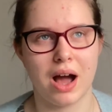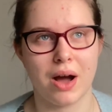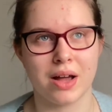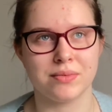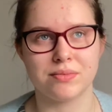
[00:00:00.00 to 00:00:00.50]

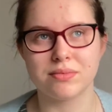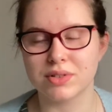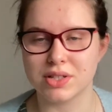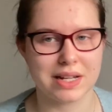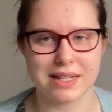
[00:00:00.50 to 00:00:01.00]
I
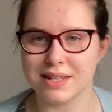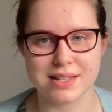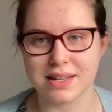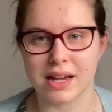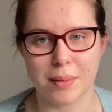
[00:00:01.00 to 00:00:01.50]
didn't
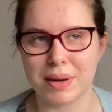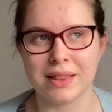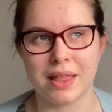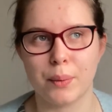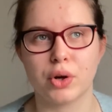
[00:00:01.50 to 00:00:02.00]
see
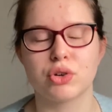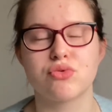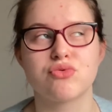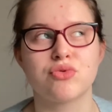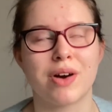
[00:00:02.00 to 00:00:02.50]
coming. They were
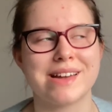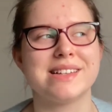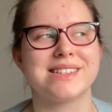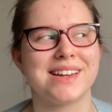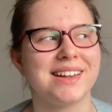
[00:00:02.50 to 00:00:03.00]

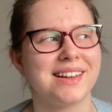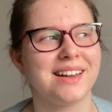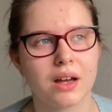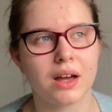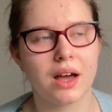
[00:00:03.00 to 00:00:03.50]
crazy.
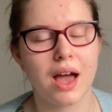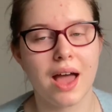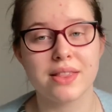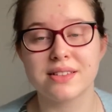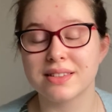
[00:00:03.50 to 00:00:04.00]

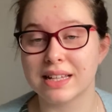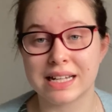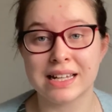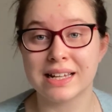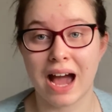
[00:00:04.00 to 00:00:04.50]
And
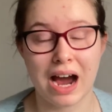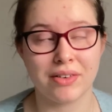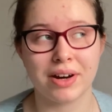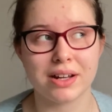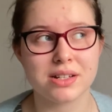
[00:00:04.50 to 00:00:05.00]
the
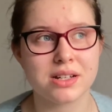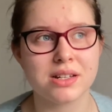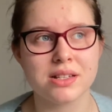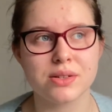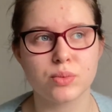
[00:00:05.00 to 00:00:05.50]

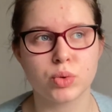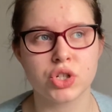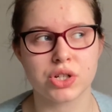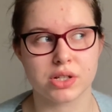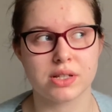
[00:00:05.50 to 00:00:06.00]
characters were
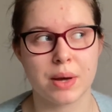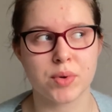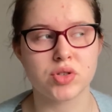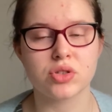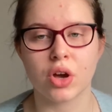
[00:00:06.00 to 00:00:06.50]
just, they
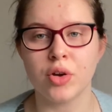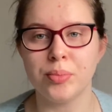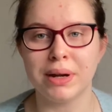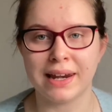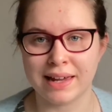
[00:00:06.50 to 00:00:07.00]
were so
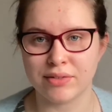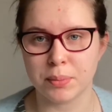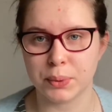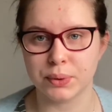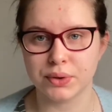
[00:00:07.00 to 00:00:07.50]

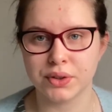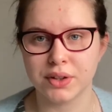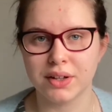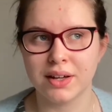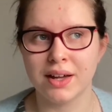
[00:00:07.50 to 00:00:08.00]
believable.
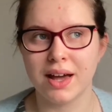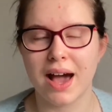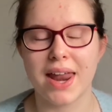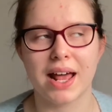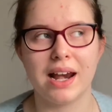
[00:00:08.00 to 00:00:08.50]

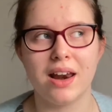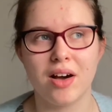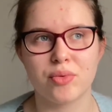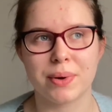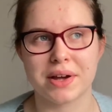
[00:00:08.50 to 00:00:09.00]
And I
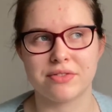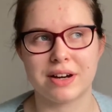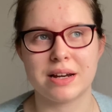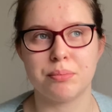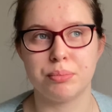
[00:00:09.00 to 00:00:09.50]
love when I
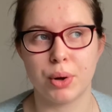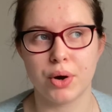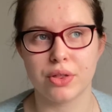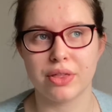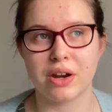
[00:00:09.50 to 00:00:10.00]
find a
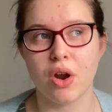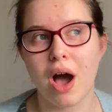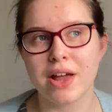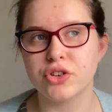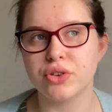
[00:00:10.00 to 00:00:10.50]
book that
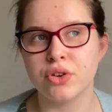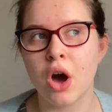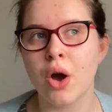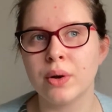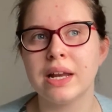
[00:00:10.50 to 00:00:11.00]

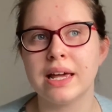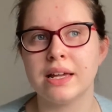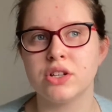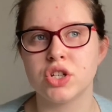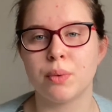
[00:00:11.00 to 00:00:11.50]
not
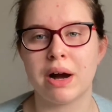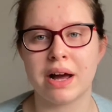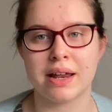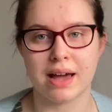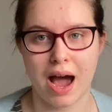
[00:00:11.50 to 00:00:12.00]
only do
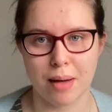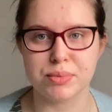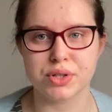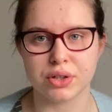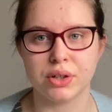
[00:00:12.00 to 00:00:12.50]
I
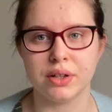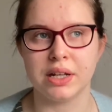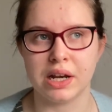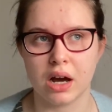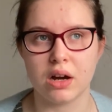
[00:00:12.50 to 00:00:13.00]

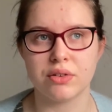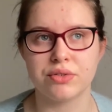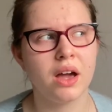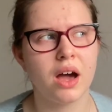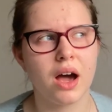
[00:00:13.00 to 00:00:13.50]
absolutely
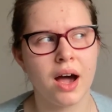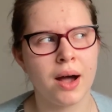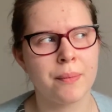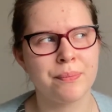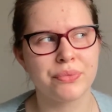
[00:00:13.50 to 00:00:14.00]
love,
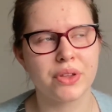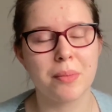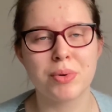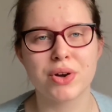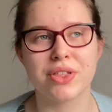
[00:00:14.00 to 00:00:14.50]
a
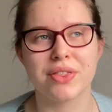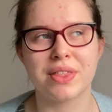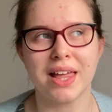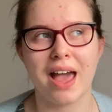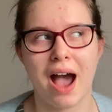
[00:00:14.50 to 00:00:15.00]
book that
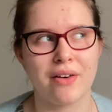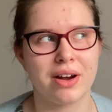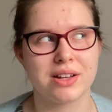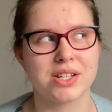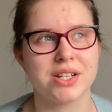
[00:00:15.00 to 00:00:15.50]
the
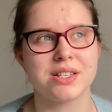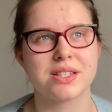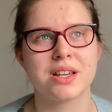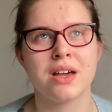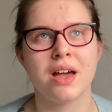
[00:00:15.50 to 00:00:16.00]

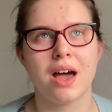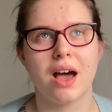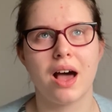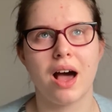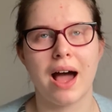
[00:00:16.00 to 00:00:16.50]
characters
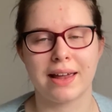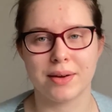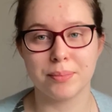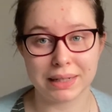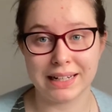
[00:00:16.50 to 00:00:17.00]
I
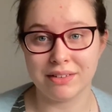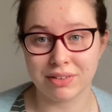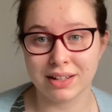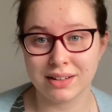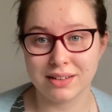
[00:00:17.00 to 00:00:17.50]
can
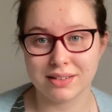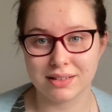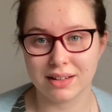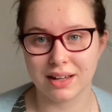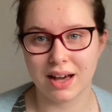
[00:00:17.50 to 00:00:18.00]
believe in
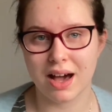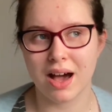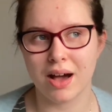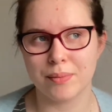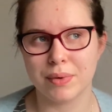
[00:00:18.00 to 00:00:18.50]

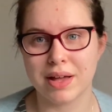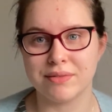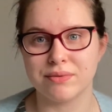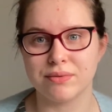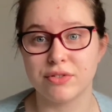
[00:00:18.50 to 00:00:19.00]

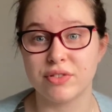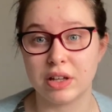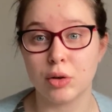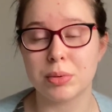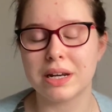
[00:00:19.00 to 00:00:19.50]
and
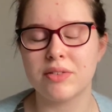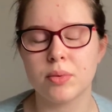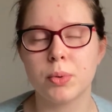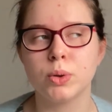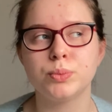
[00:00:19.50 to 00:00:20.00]
feel
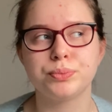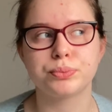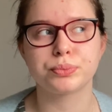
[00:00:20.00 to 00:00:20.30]
believable.